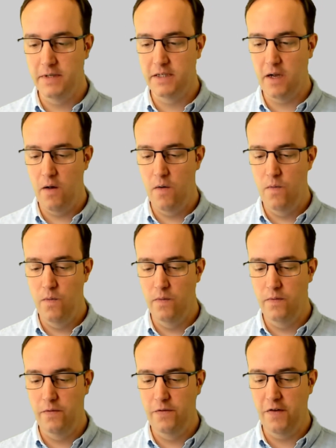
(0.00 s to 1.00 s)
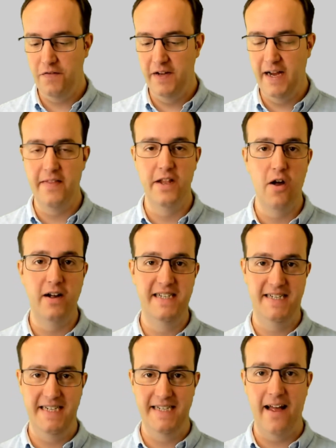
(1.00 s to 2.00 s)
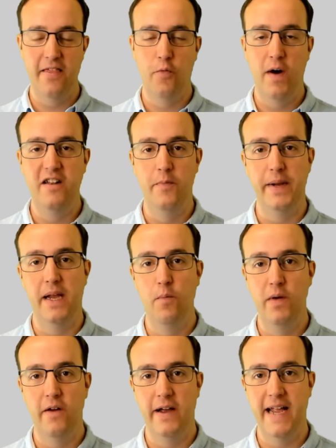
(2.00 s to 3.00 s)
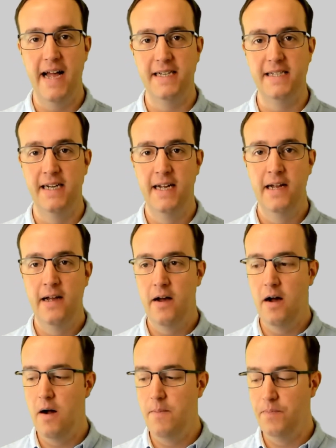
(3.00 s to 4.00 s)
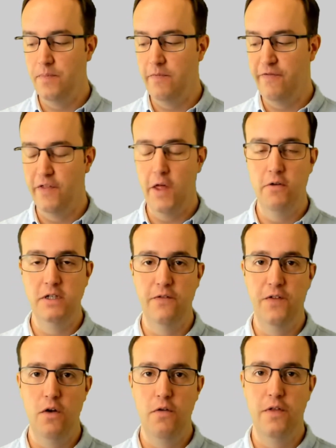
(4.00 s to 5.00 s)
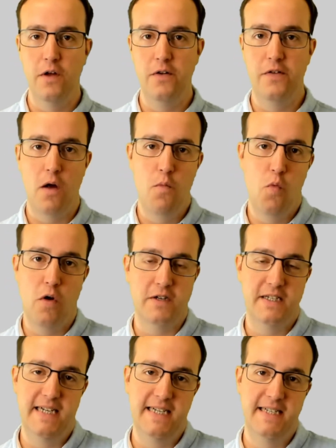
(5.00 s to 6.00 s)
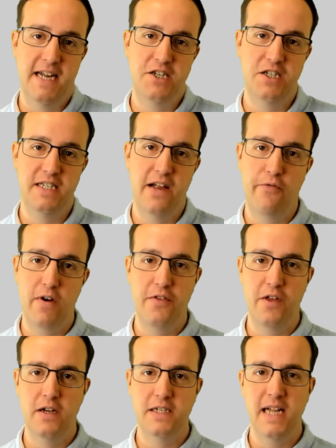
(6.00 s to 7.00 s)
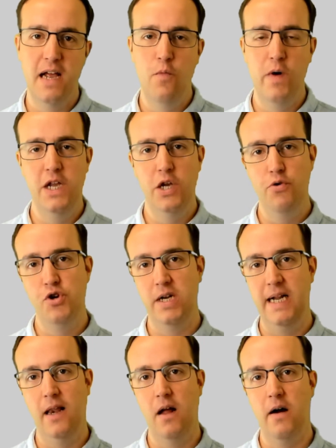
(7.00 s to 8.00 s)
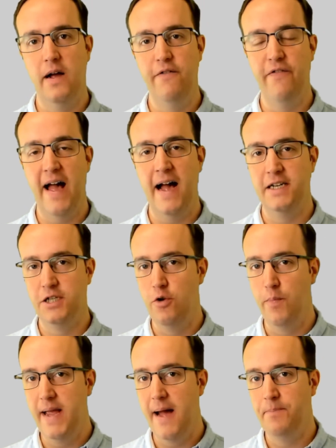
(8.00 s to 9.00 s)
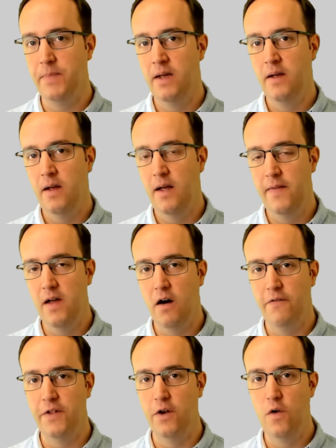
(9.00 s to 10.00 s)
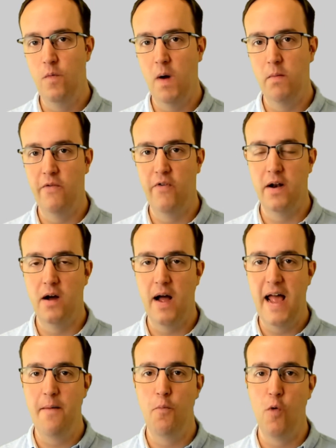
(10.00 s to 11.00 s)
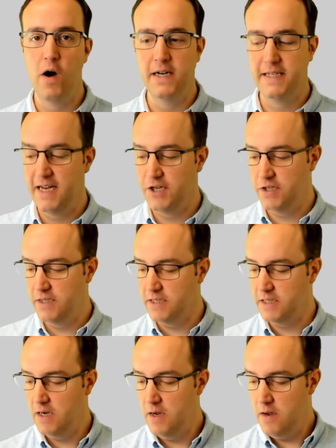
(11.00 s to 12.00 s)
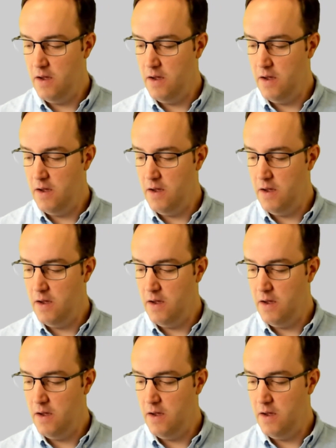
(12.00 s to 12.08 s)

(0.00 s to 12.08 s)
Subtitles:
So just to get the niceties out of the way to begin with, I guess, for those of you that don't watch these sessions every Thursday, we're usually live at 2 p.m. in the afternoon where we run our M-Word sessions.